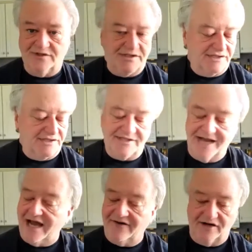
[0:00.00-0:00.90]
which is
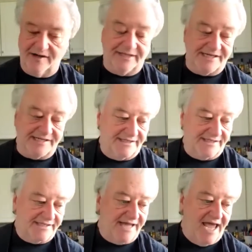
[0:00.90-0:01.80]
not a very pleasant
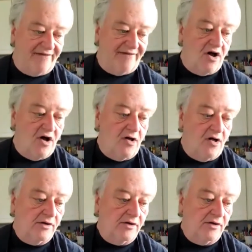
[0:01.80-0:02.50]
taste to have at all.